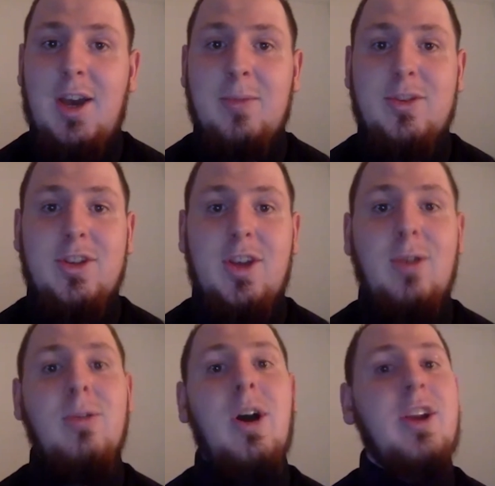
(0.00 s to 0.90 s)

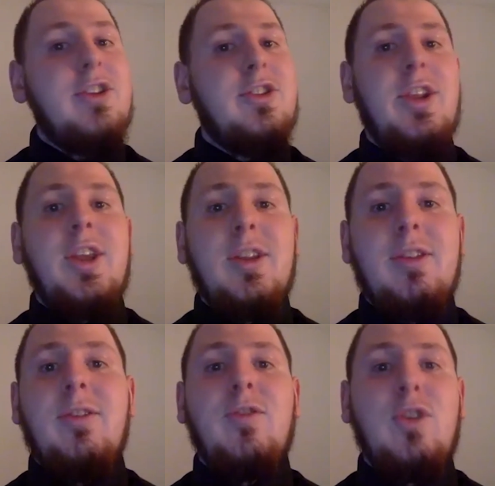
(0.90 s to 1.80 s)
So honestly,
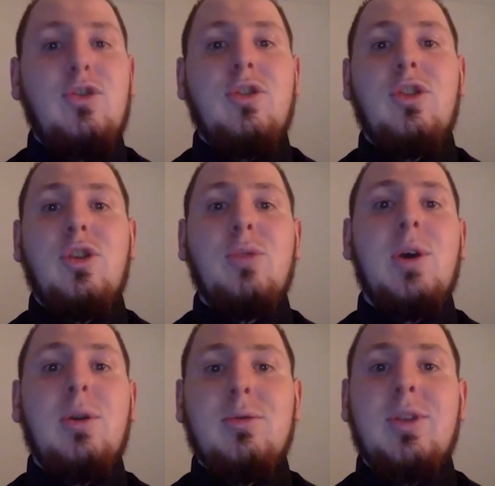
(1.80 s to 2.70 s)
the future of the New
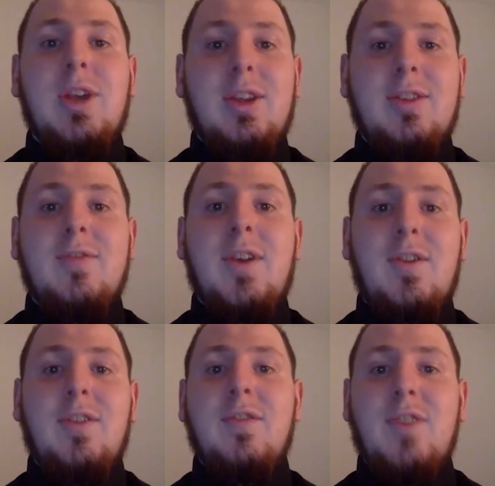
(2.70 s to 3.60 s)
World is
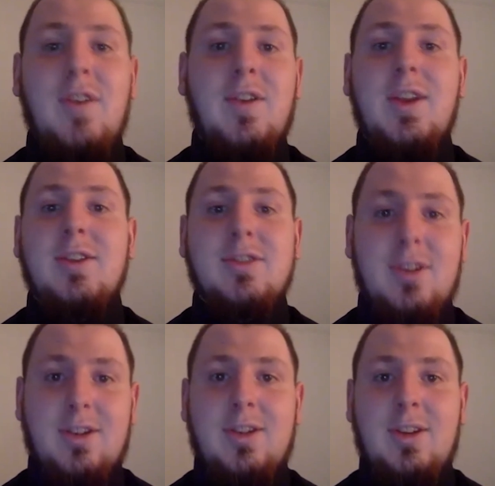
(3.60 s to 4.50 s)
very, very
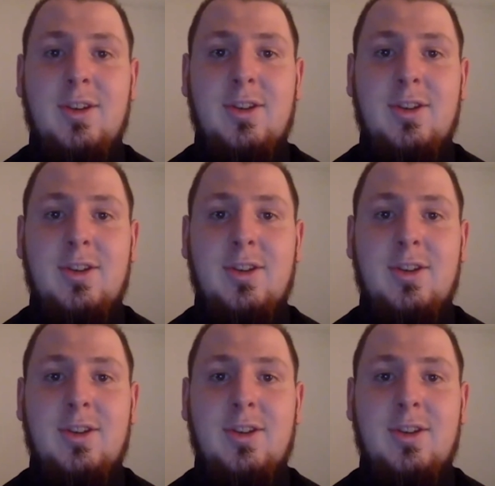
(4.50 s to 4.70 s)
exciting.